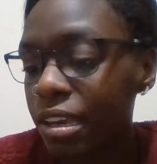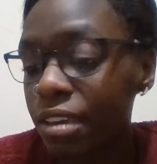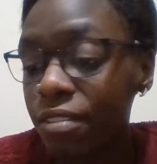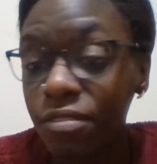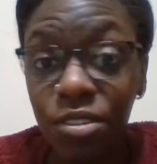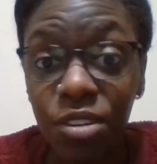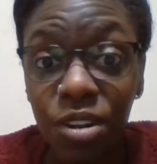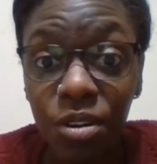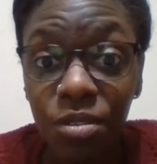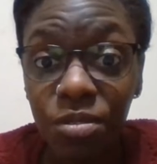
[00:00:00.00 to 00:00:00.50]
if
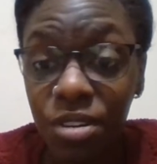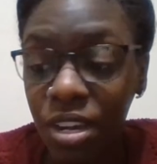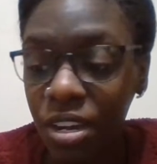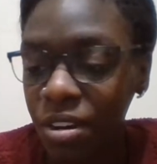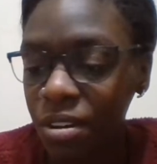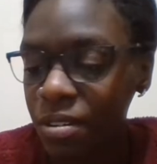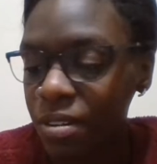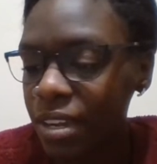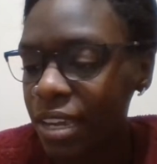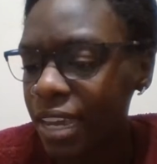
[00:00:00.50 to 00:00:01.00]
you don't
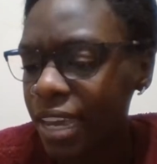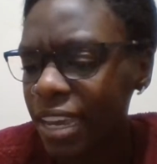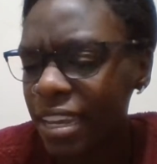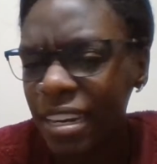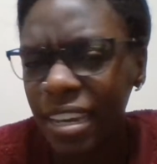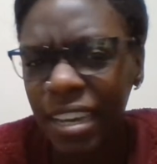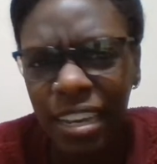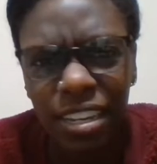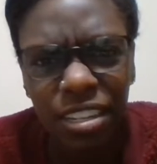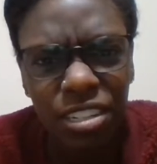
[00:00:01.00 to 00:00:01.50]
know, and
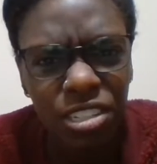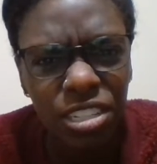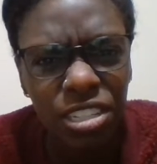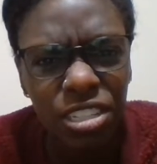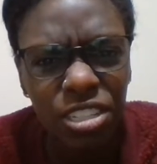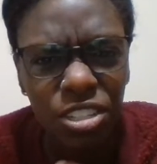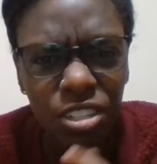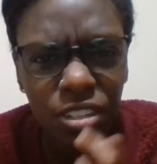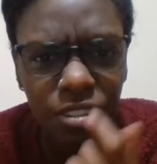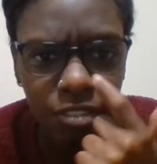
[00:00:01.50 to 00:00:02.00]
I actually
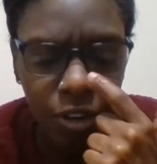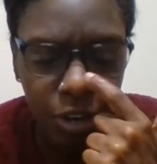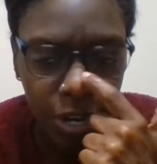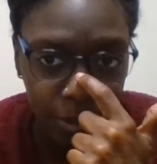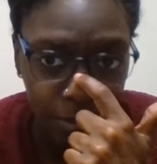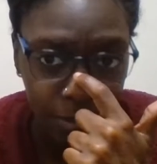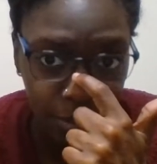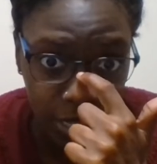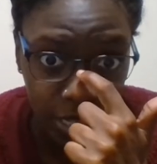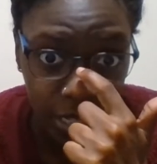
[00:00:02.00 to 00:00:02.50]
should have
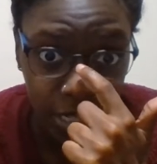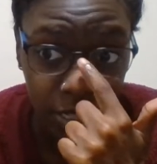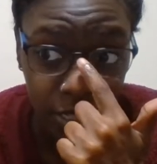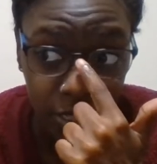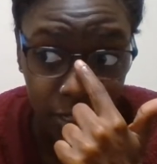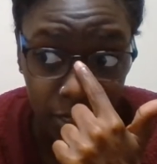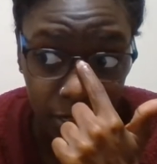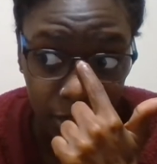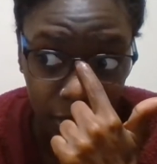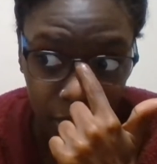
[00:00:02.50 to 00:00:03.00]
grabbed
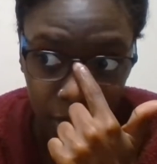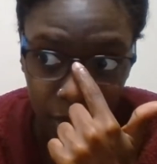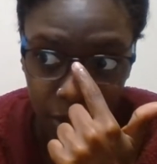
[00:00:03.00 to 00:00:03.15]
these.